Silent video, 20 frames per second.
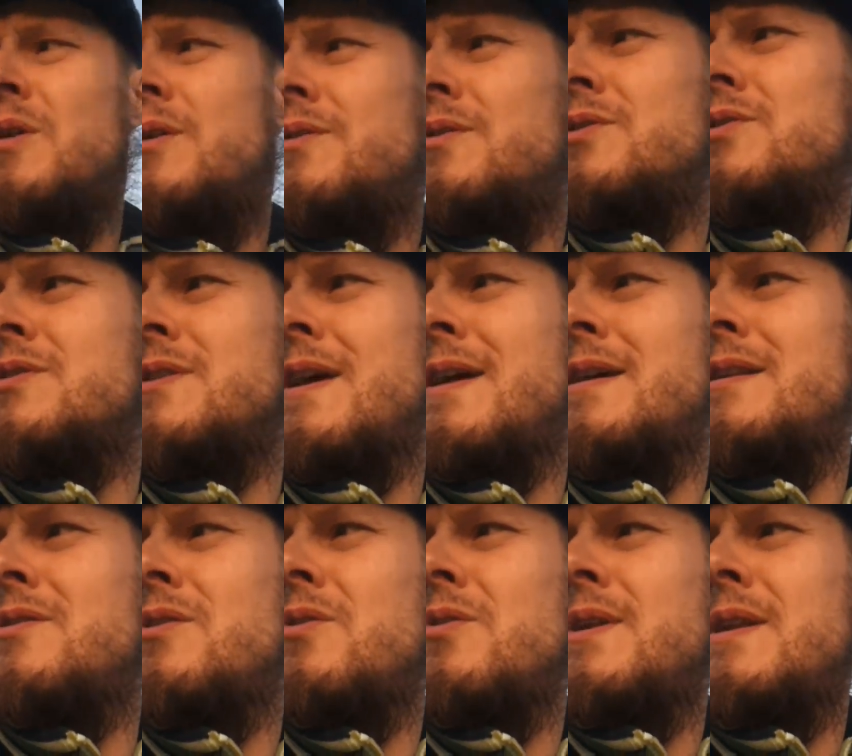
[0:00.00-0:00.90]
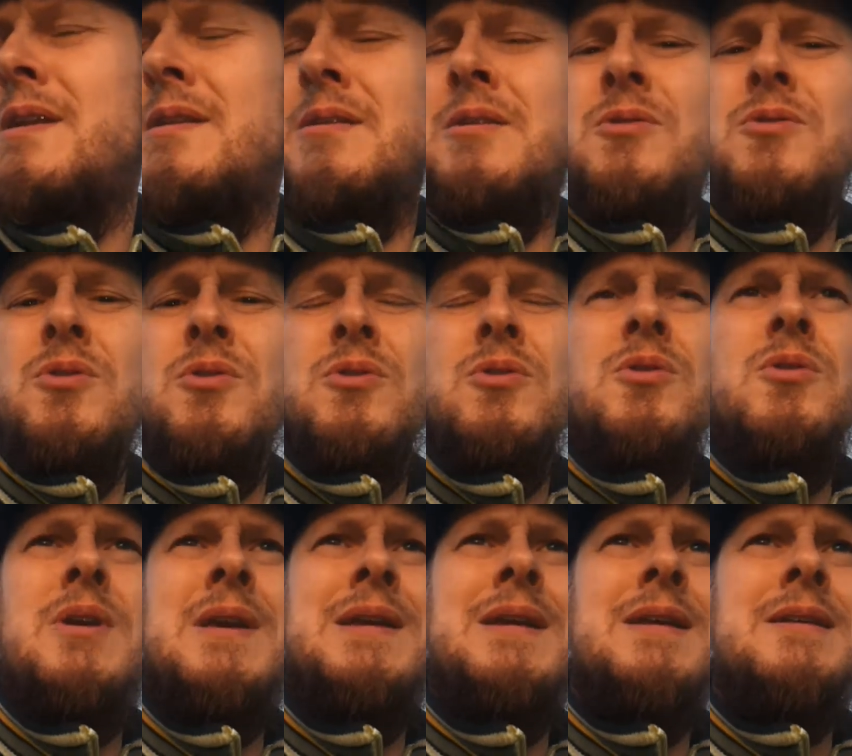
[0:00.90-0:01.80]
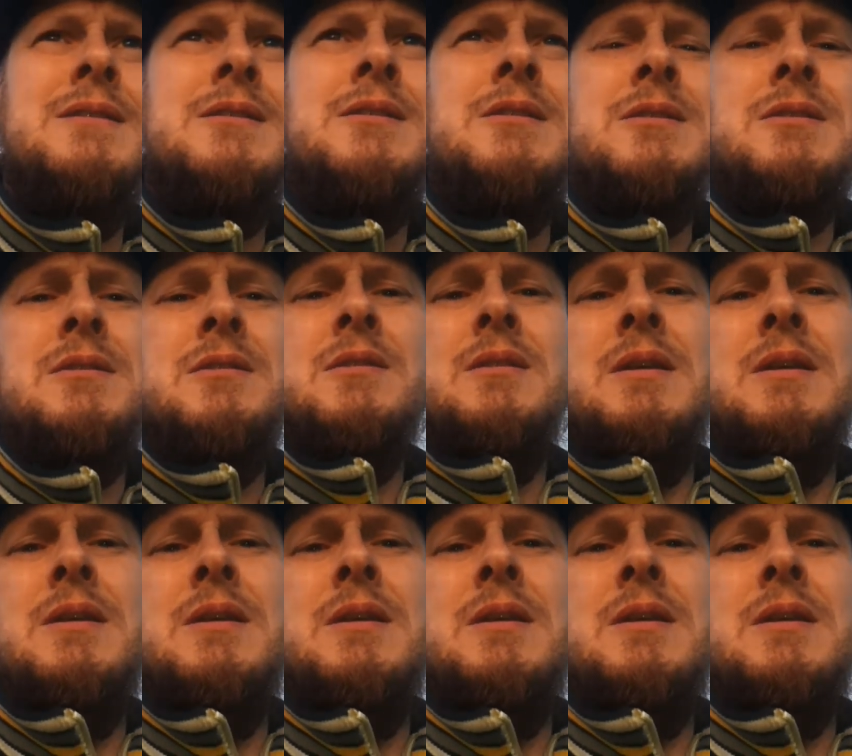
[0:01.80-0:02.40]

All you need to do is, give me the ball.